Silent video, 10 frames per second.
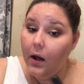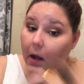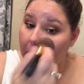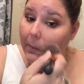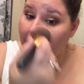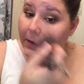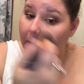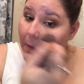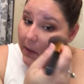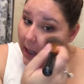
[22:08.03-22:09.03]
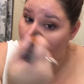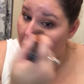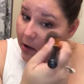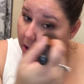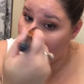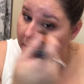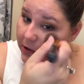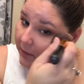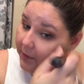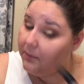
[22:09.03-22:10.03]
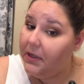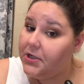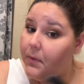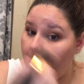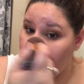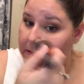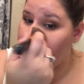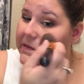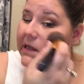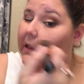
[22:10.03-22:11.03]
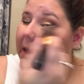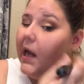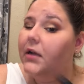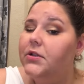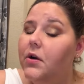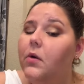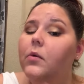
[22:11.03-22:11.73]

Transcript: when you're going out, you know, your beach parties, things like that.